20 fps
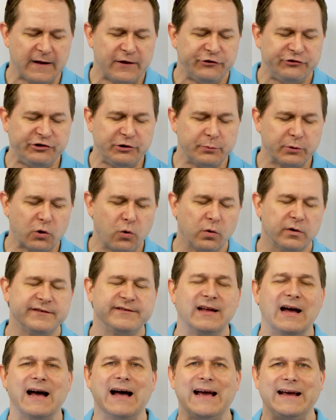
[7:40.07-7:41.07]
She
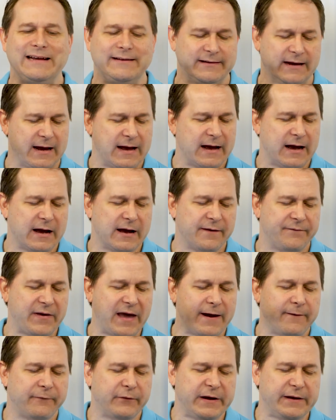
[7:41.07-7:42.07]
records the height of
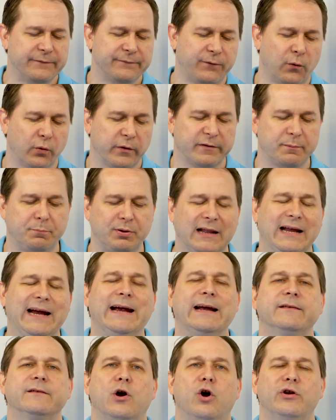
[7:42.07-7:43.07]
every fourth
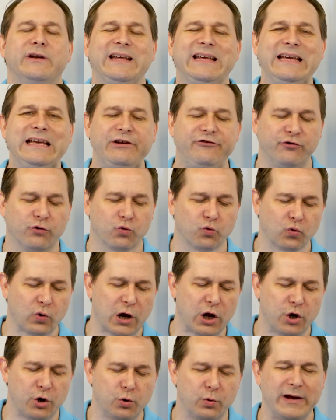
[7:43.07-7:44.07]
plant on each
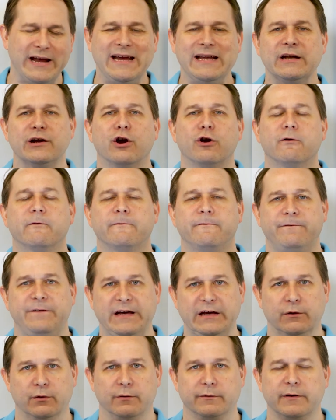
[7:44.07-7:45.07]
row in her
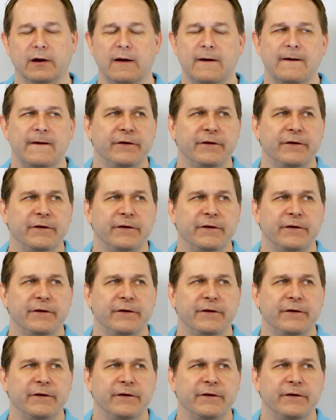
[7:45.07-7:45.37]
field.